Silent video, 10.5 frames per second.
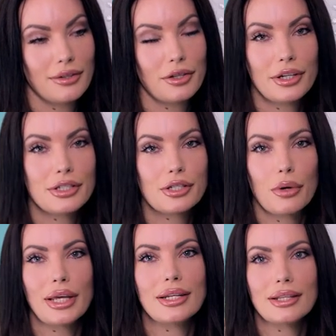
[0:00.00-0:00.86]
There is
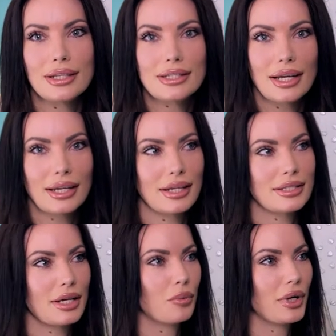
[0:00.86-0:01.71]
no end to this. I can't
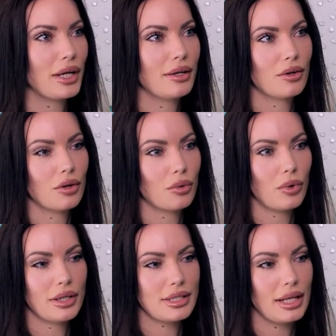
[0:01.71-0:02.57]
say when or
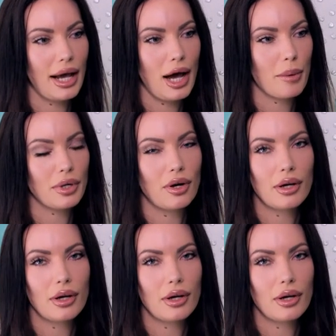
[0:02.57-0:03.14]
what's gonna happen.